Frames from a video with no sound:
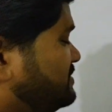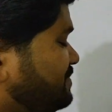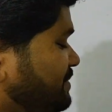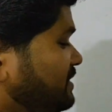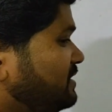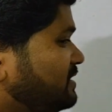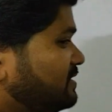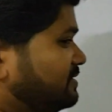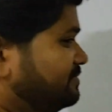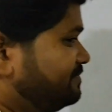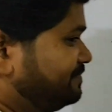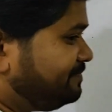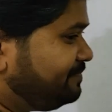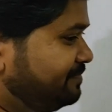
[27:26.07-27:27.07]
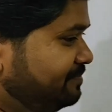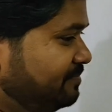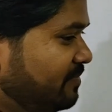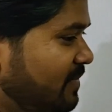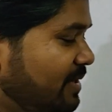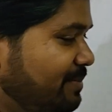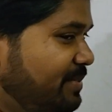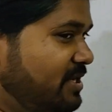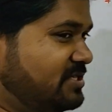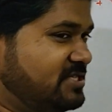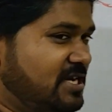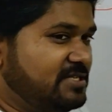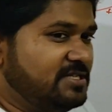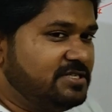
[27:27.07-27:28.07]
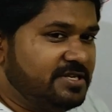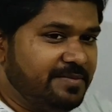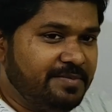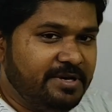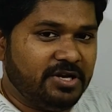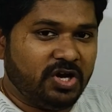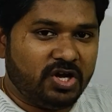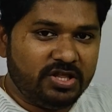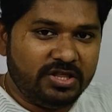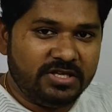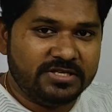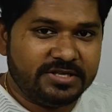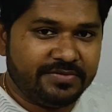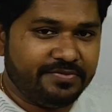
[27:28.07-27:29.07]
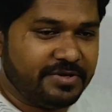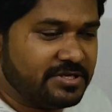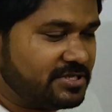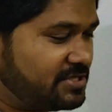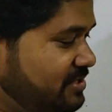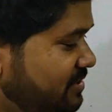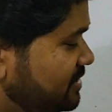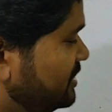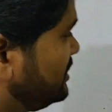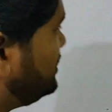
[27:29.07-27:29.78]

sphere, because charges remain on the surface.